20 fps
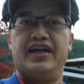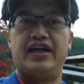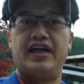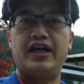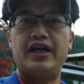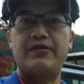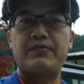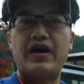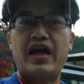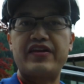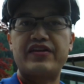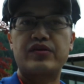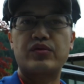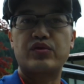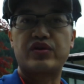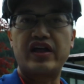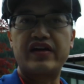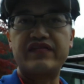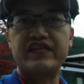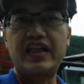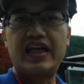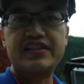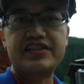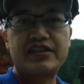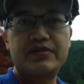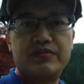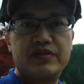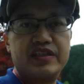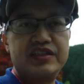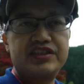Hi, Matthew with F
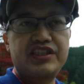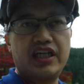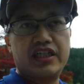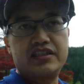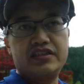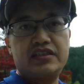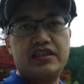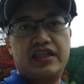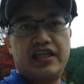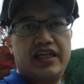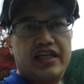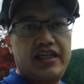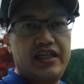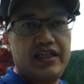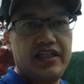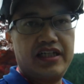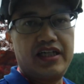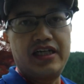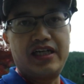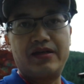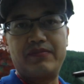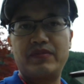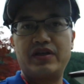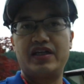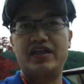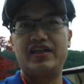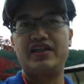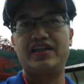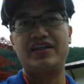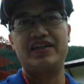Class Community Channel, and I'm
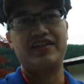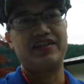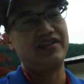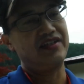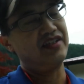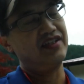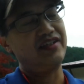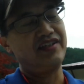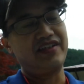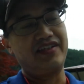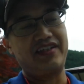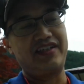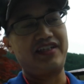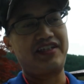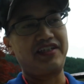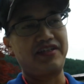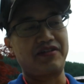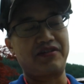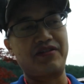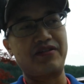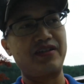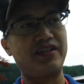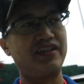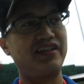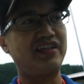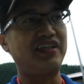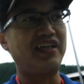here